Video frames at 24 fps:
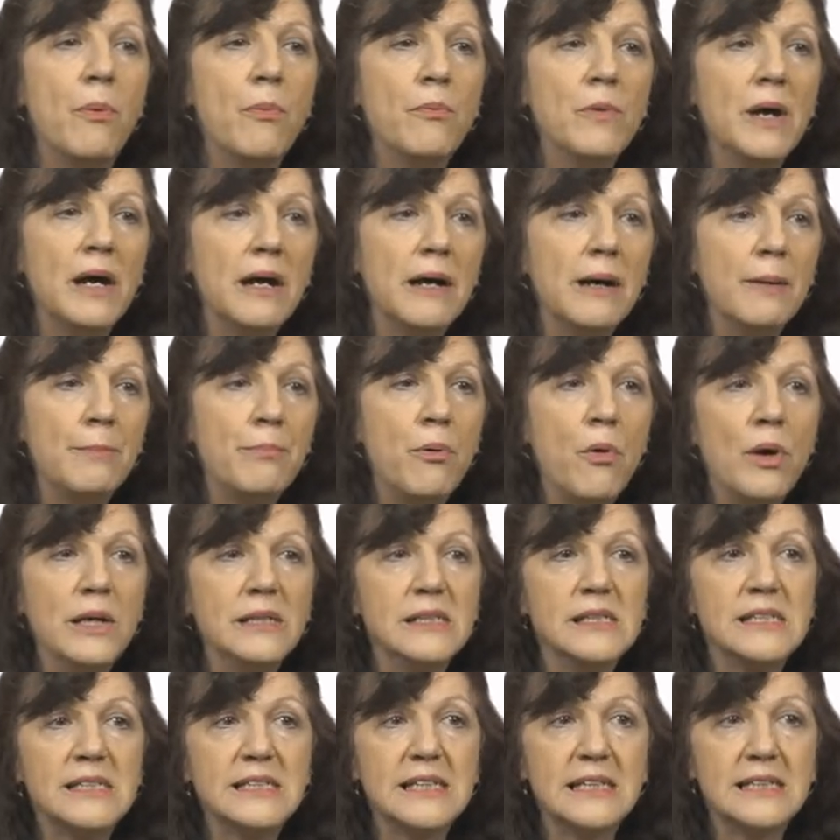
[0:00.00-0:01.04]
uh,
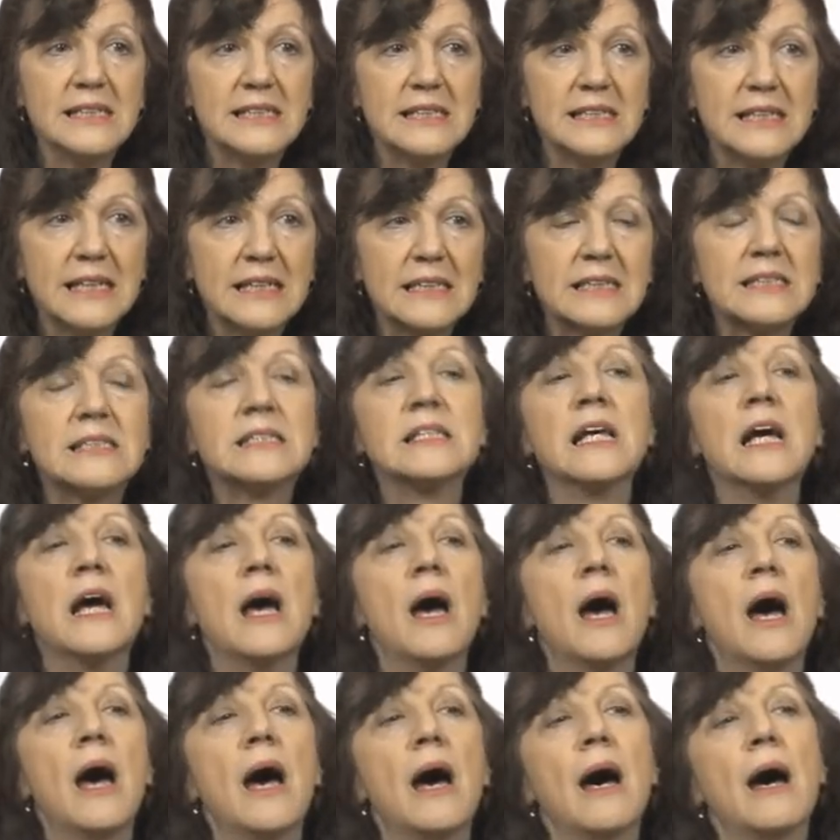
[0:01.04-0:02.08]
0.66
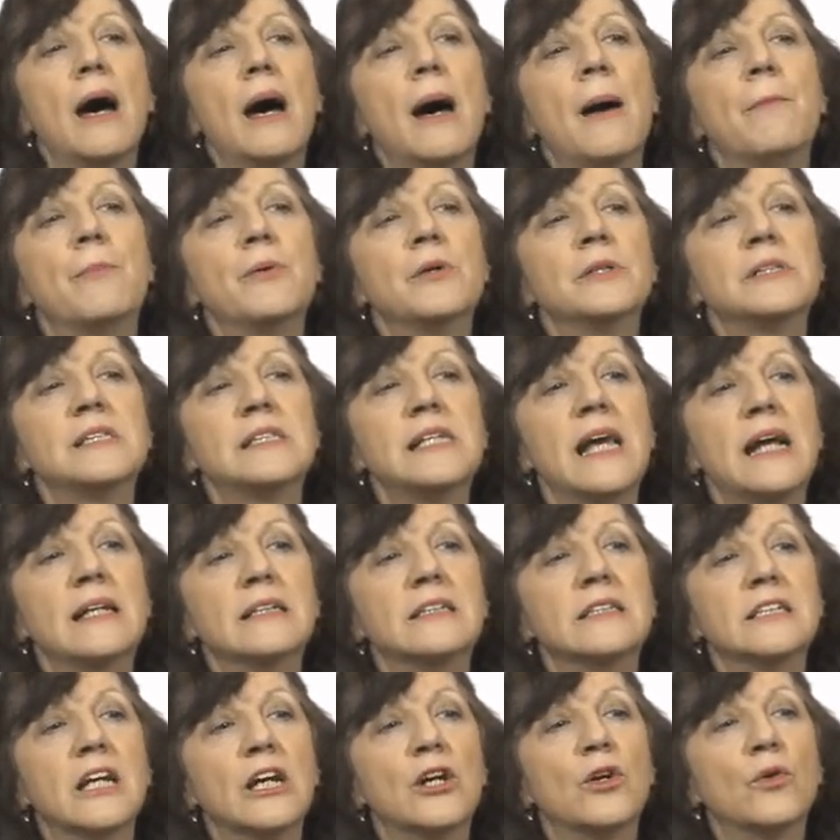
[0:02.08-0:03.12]
uh,
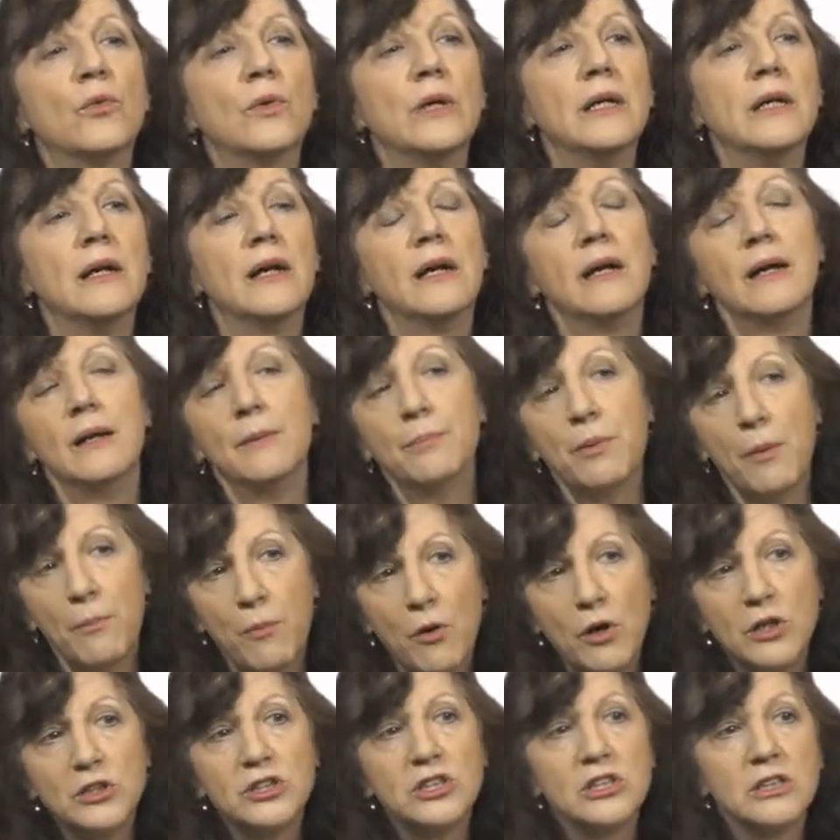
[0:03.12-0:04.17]
percent agree, uh,
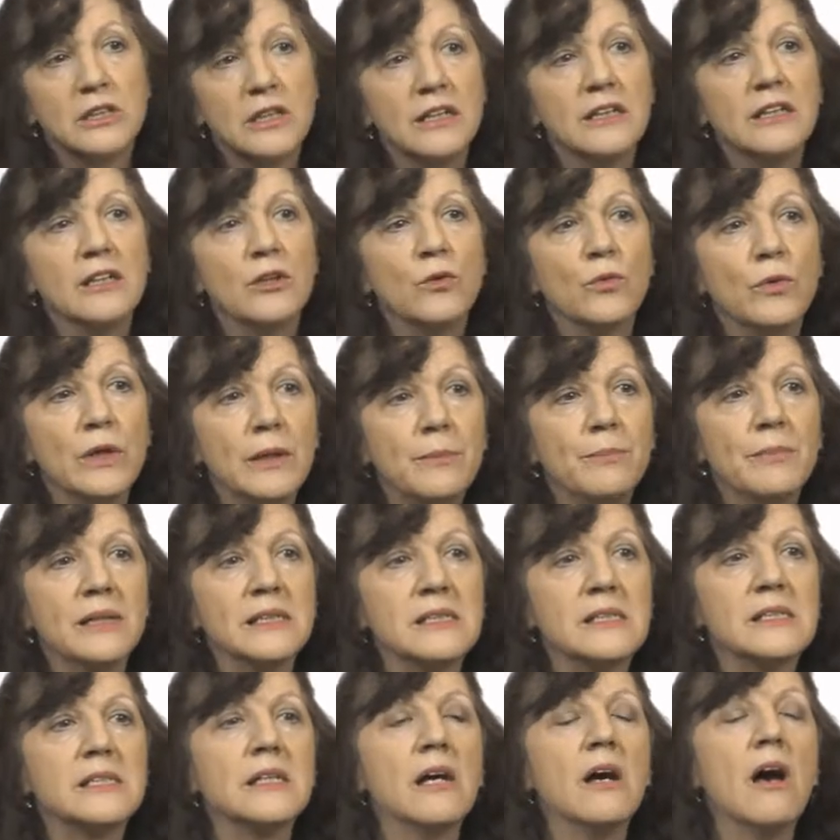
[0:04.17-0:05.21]
proportion in
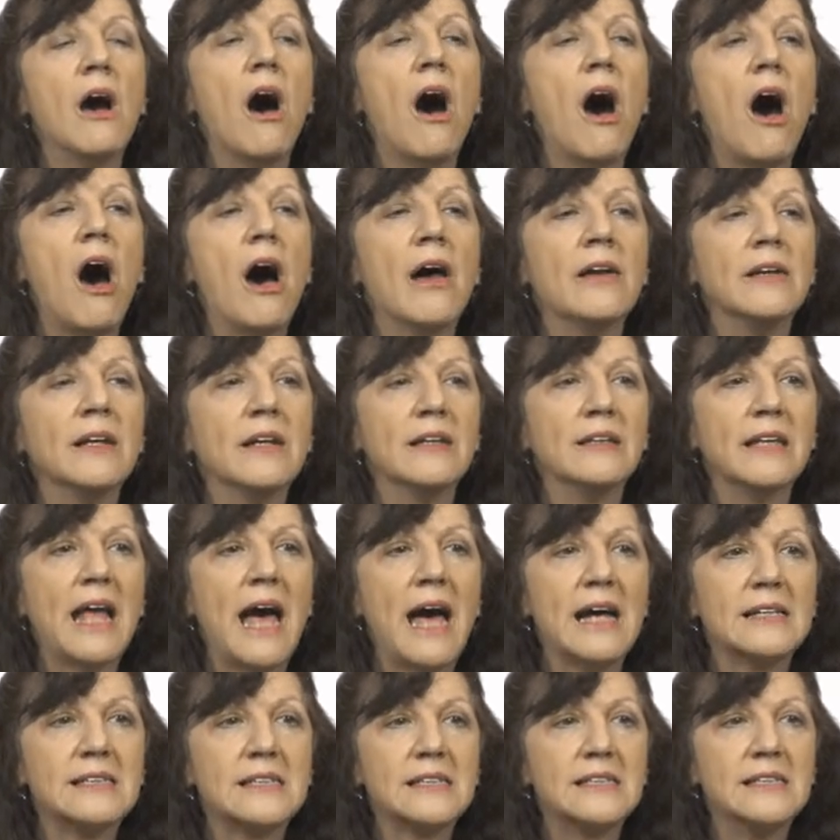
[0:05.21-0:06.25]
agreements on
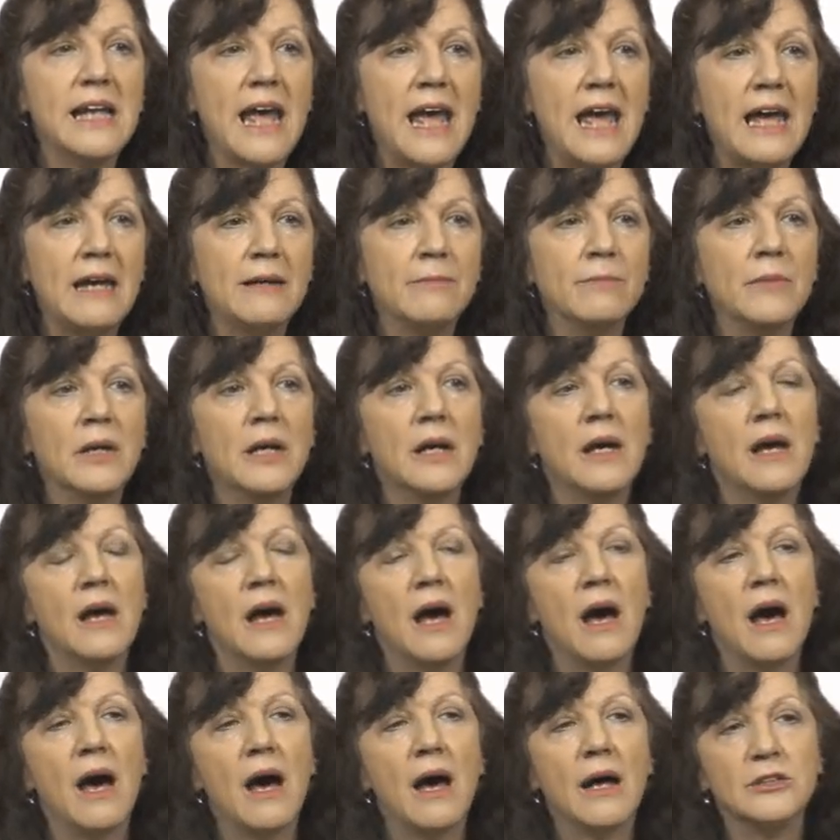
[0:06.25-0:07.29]
last name
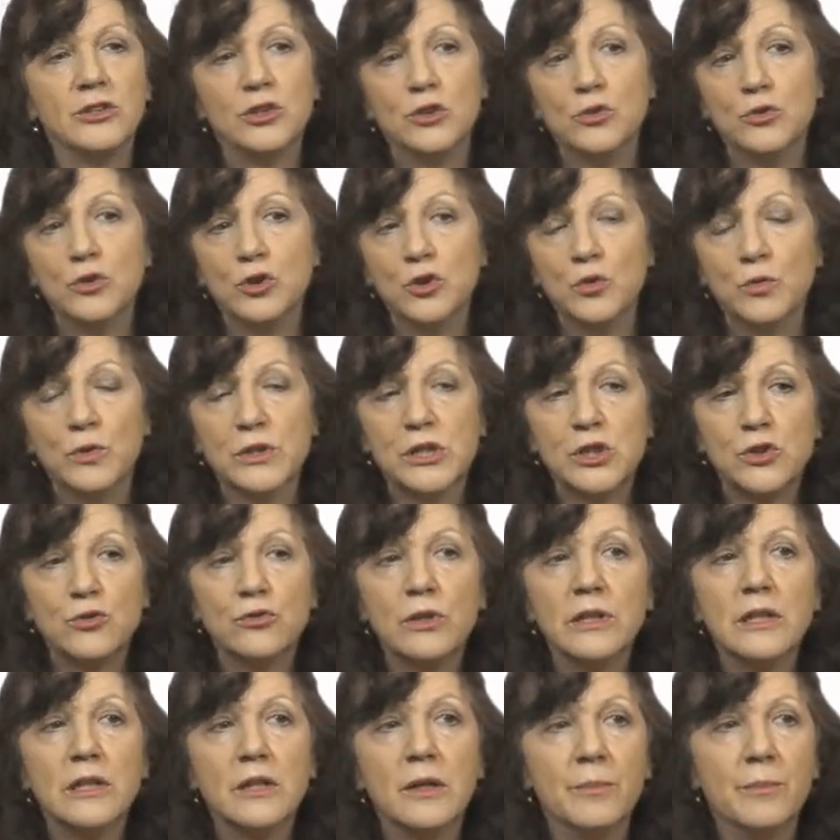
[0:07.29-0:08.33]
uh, due to a
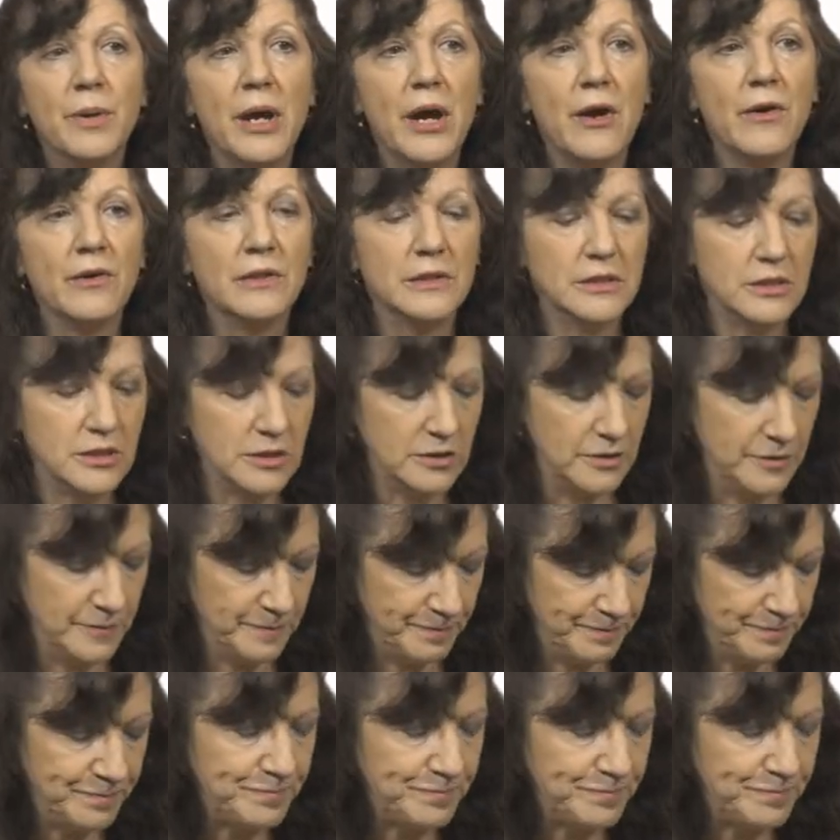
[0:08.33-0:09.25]
string comparator.